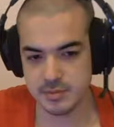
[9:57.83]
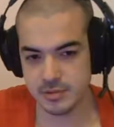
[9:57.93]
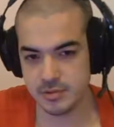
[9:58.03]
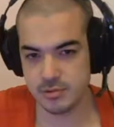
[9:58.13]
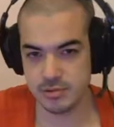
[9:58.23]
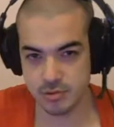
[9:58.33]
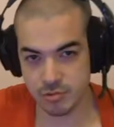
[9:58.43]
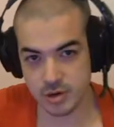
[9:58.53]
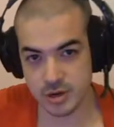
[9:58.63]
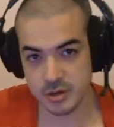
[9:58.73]
to
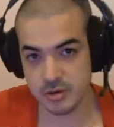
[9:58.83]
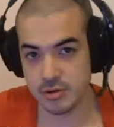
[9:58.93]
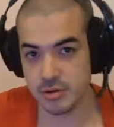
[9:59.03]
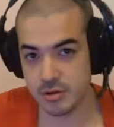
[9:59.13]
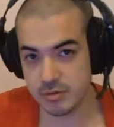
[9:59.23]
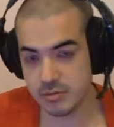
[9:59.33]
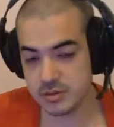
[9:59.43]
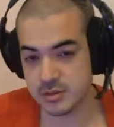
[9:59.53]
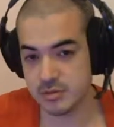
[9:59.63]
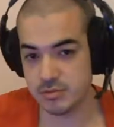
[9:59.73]
acquire all of
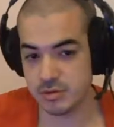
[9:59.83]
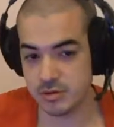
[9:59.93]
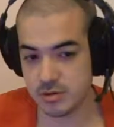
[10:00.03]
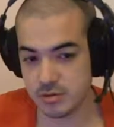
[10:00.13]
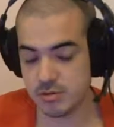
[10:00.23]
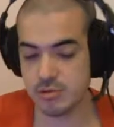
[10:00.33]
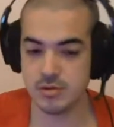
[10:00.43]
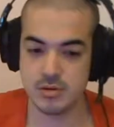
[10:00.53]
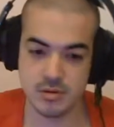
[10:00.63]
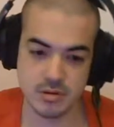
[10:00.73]
this new knowledge.
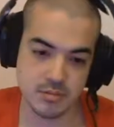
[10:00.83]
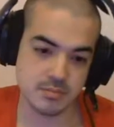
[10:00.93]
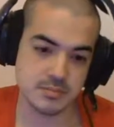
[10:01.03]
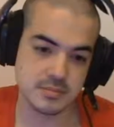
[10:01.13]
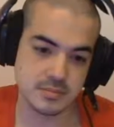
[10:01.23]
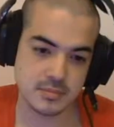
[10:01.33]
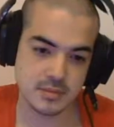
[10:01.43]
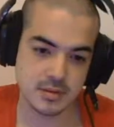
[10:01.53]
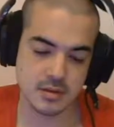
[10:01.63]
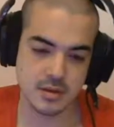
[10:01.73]

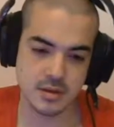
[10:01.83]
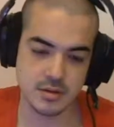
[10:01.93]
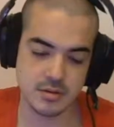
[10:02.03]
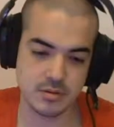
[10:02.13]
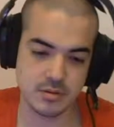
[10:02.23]
And